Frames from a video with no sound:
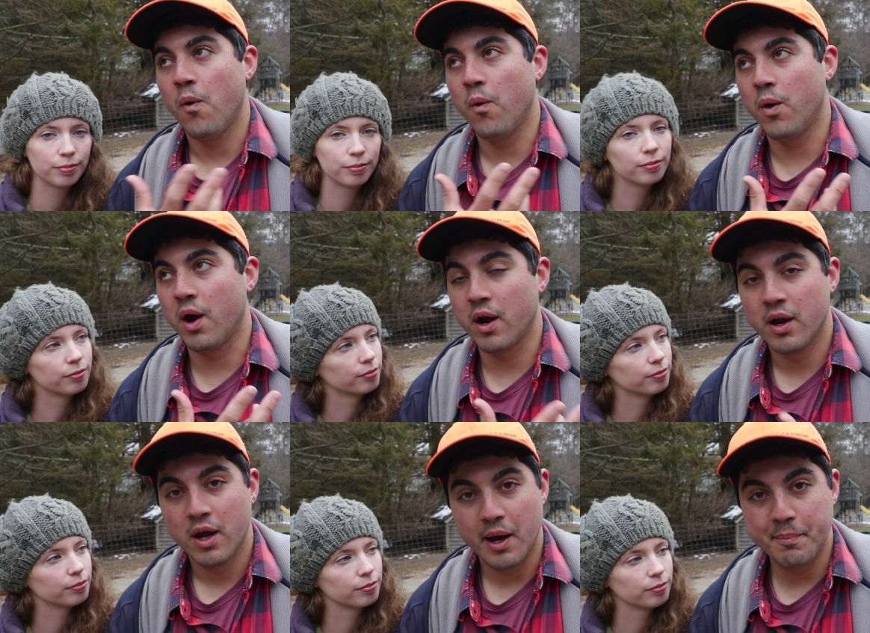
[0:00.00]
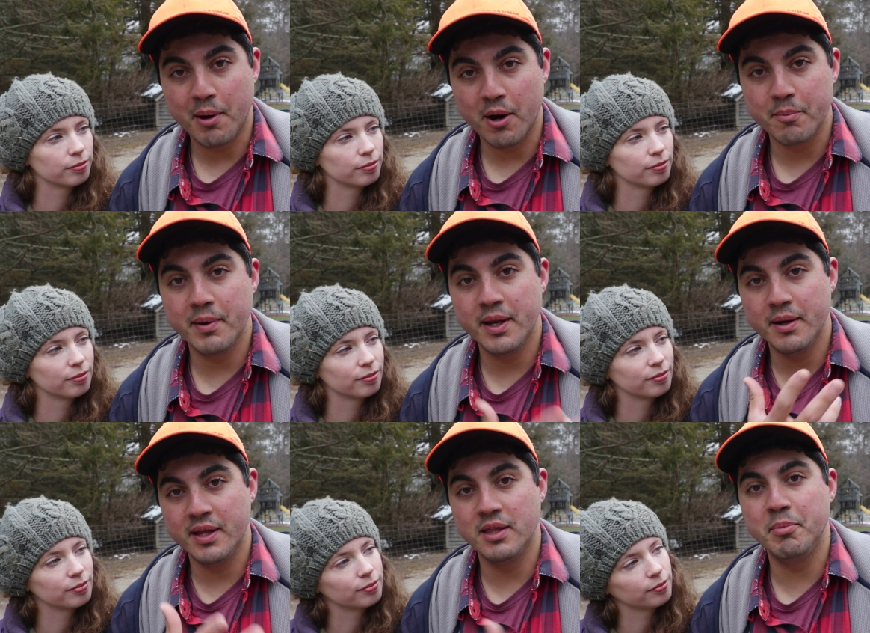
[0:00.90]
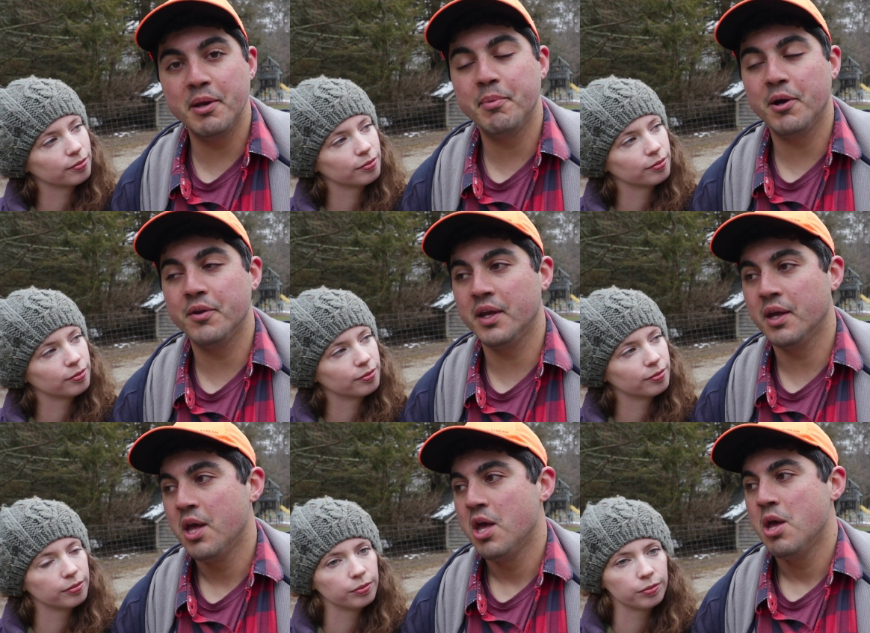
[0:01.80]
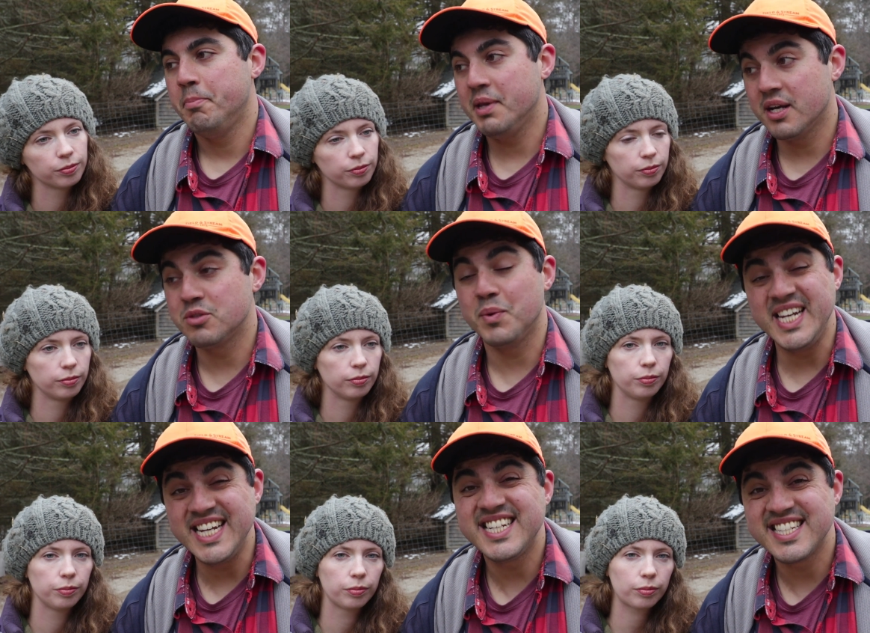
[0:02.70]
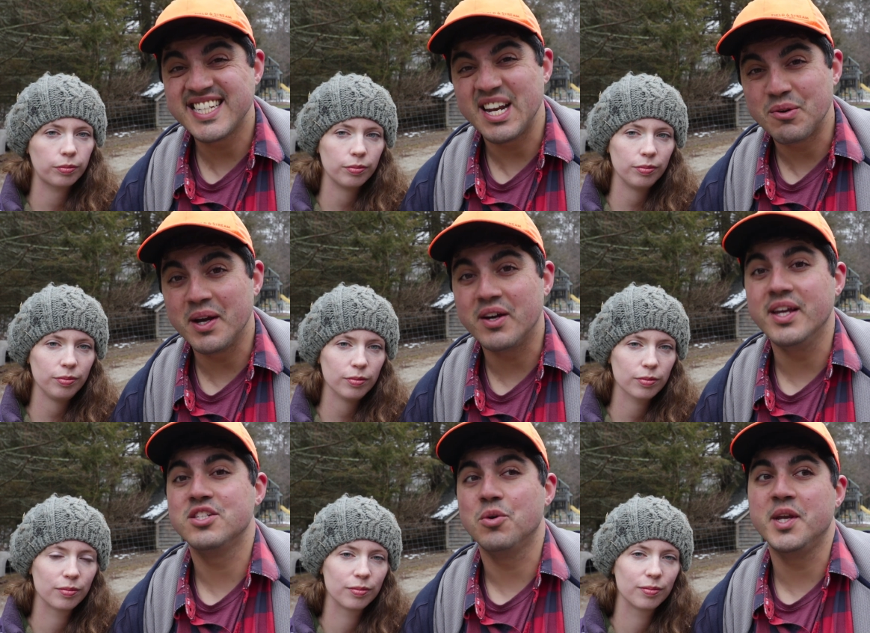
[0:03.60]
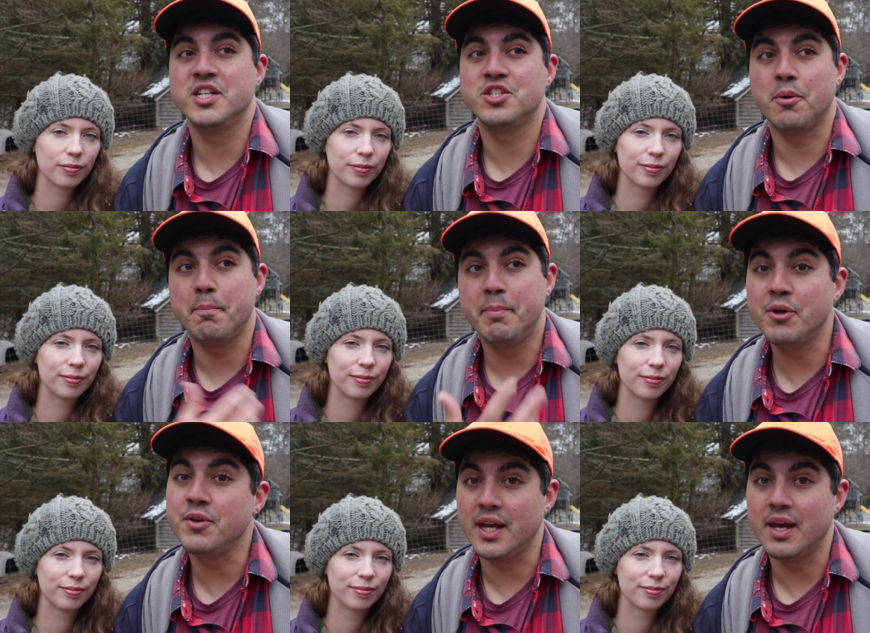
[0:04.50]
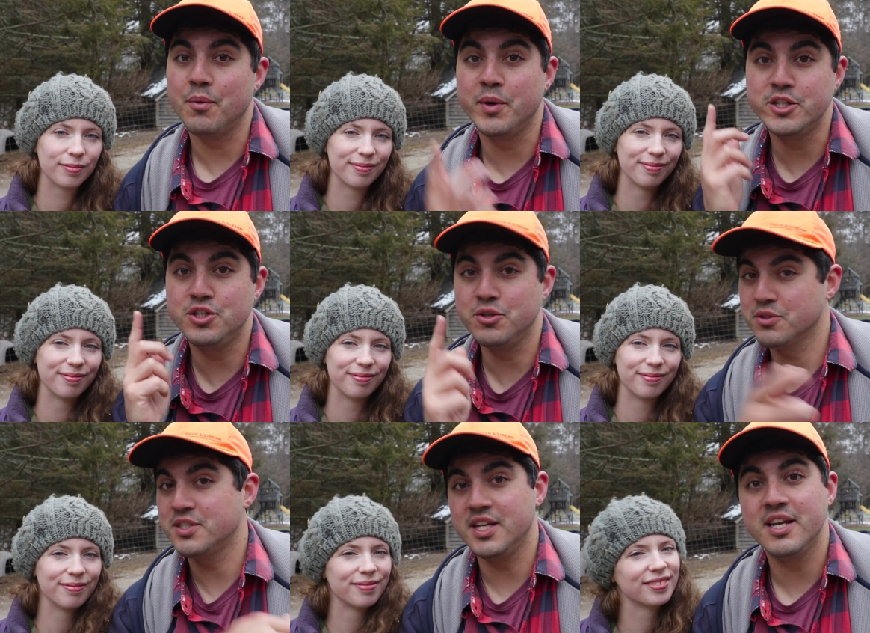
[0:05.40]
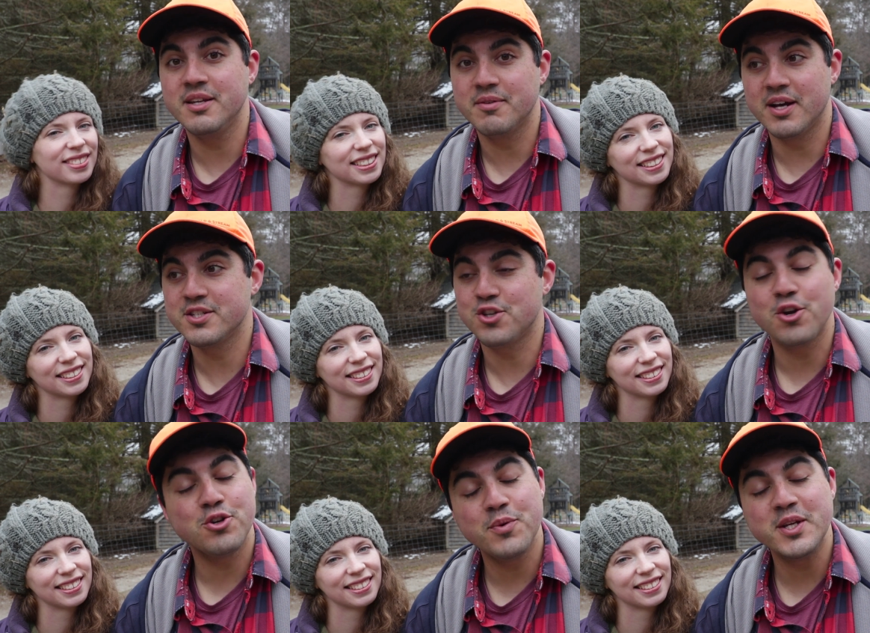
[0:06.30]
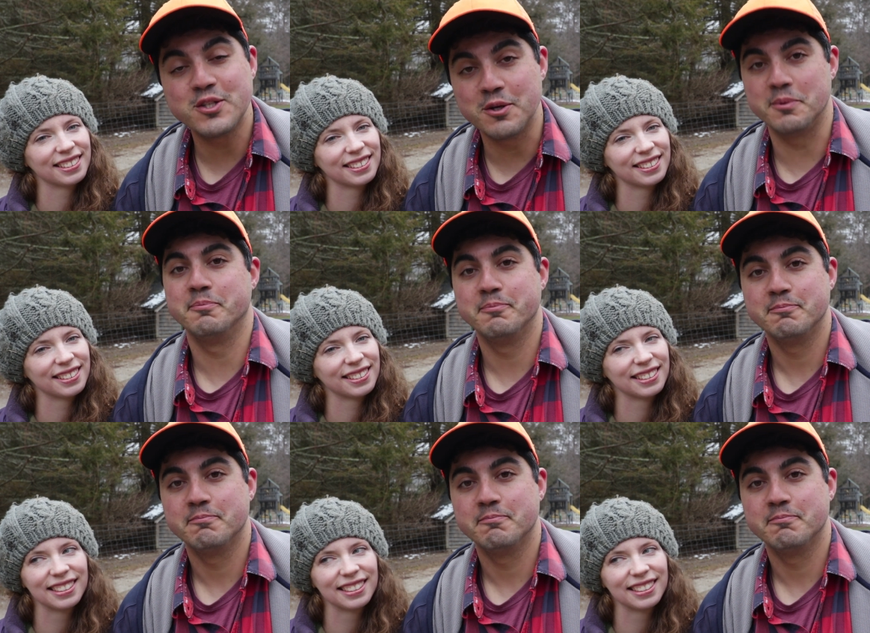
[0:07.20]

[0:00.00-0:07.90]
Speaker 1: or apartment in the big building, because we need to decide quickly so we can start building it, which you'll see us start doing soon.